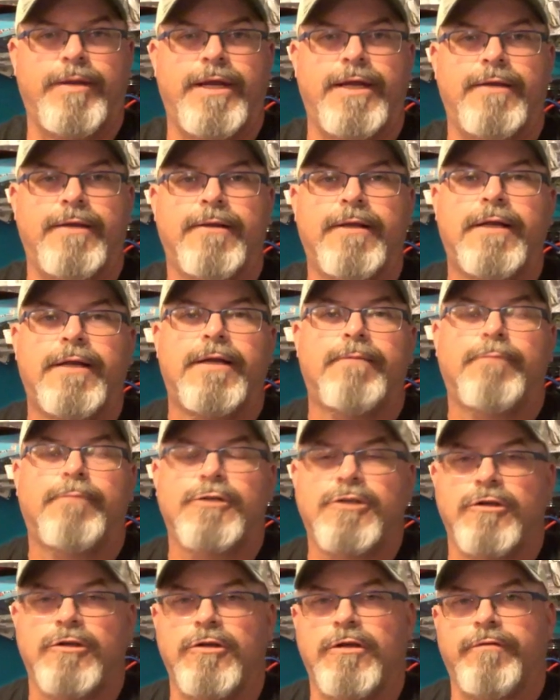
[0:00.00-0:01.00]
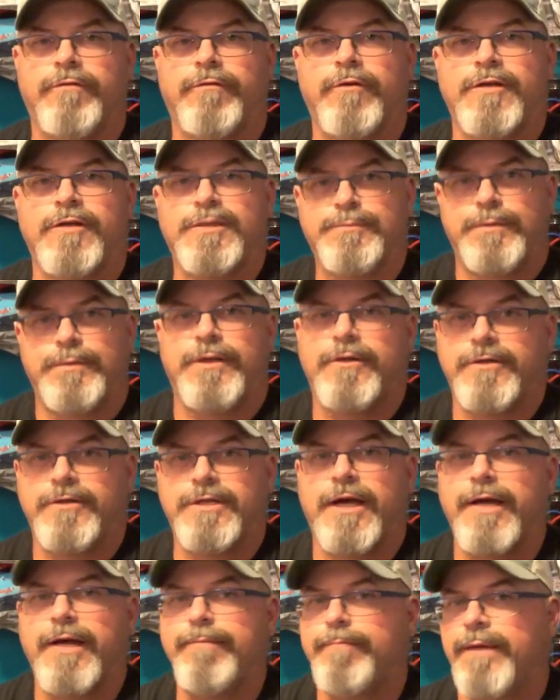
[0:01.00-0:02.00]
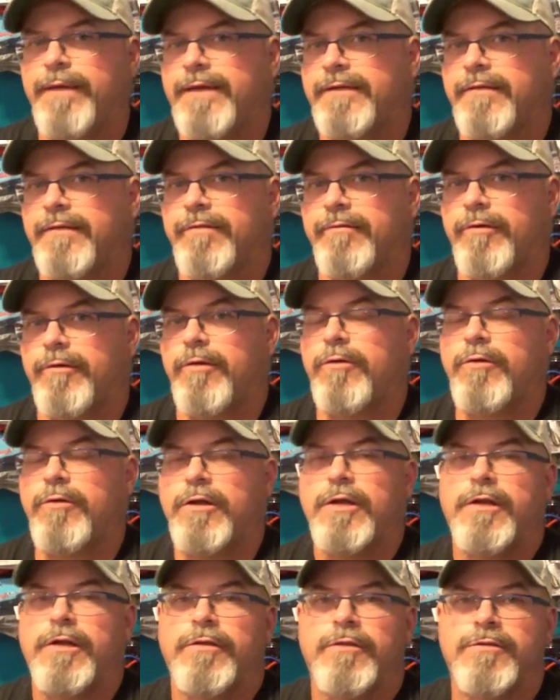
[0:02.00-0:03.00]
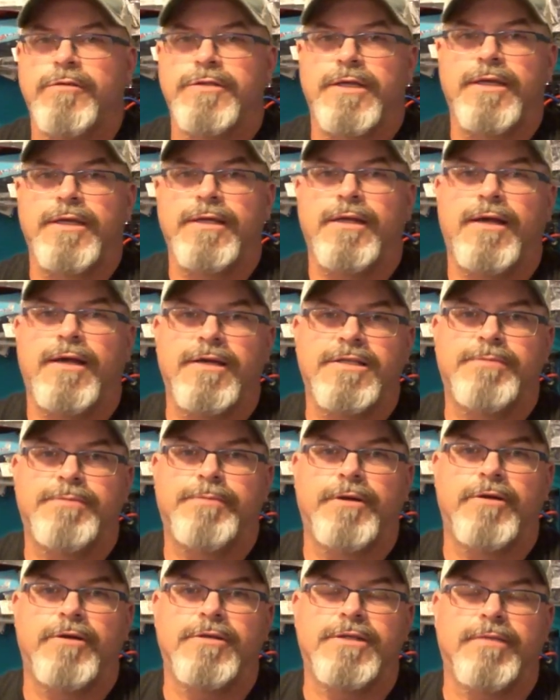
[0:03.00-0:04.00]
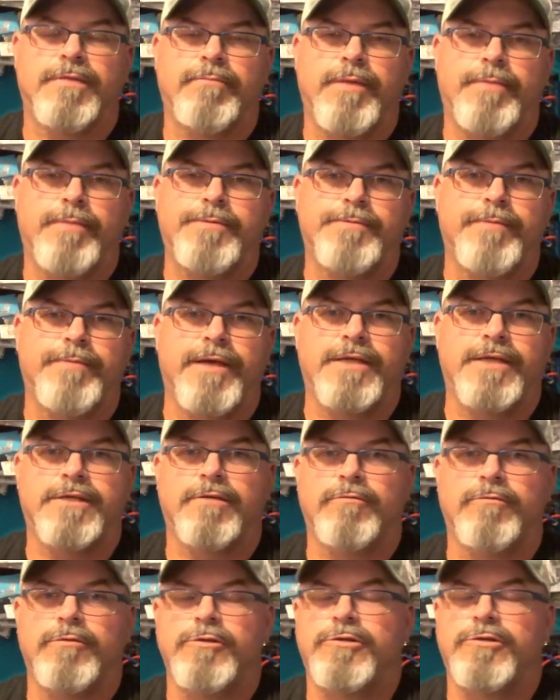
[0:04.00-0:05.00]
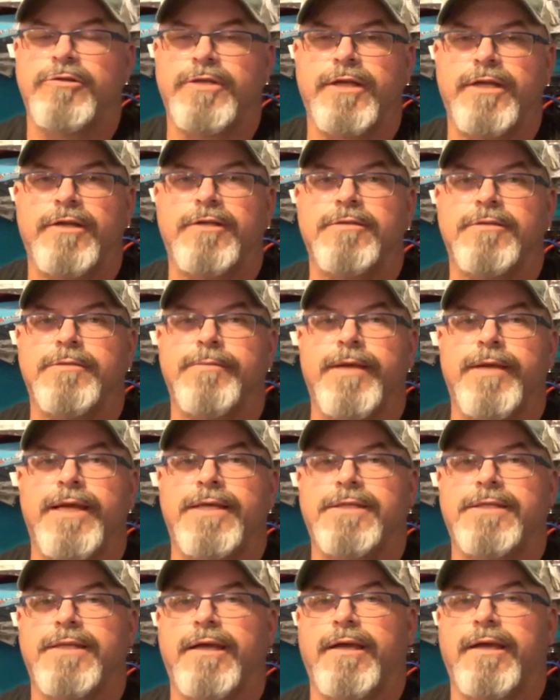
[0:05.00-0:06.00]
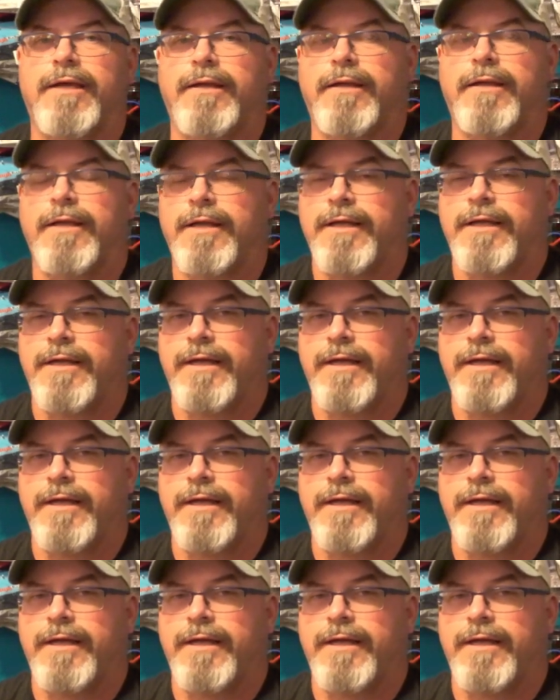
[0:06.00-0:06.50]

bait, but you're looking for a spinner type bait to throw, those inline spinners that Mepps makes and Rooster Tails makes and